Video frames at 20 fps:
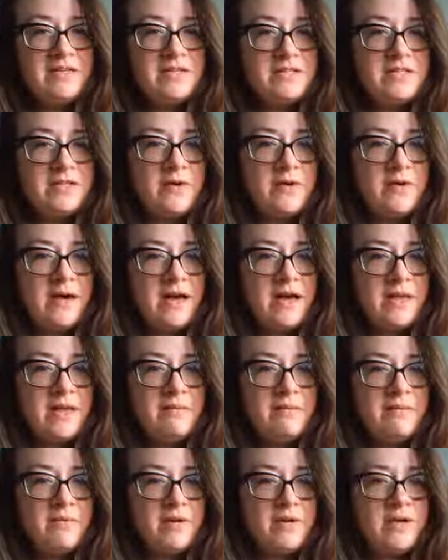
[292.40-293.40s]
So I'm
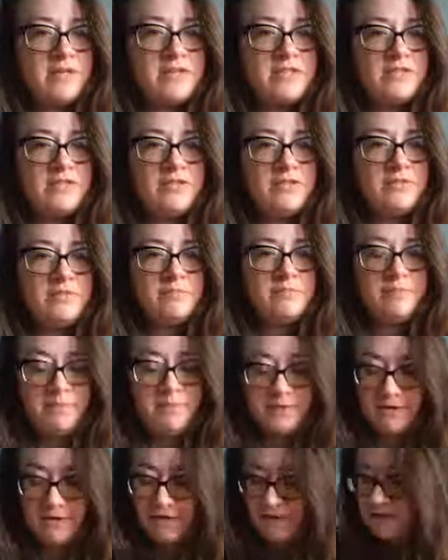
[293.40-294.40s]
going to
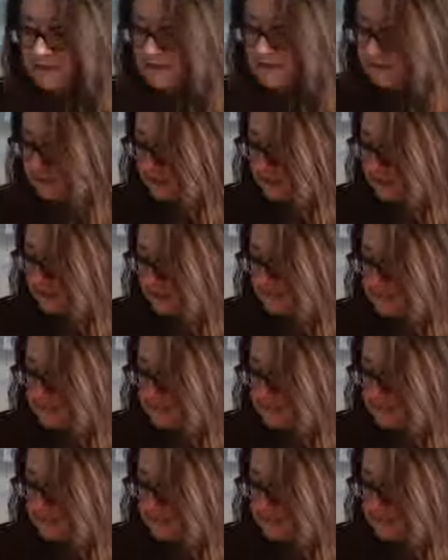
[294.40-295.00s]
put